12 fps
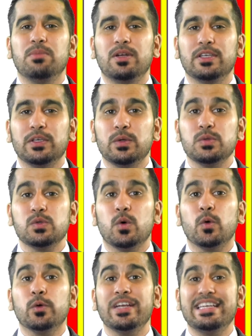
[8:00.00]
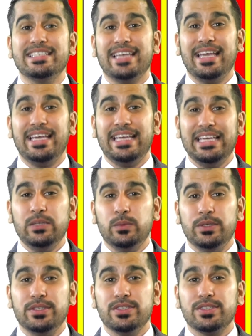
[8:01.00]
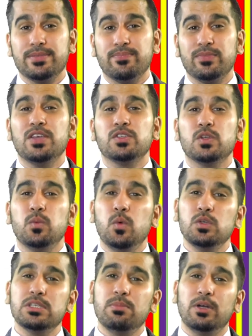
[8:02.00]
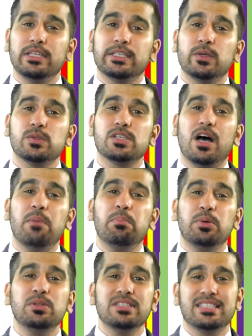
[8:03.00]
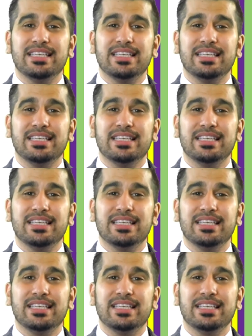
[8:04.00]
molecules orientate inwards, so water molecules are pulled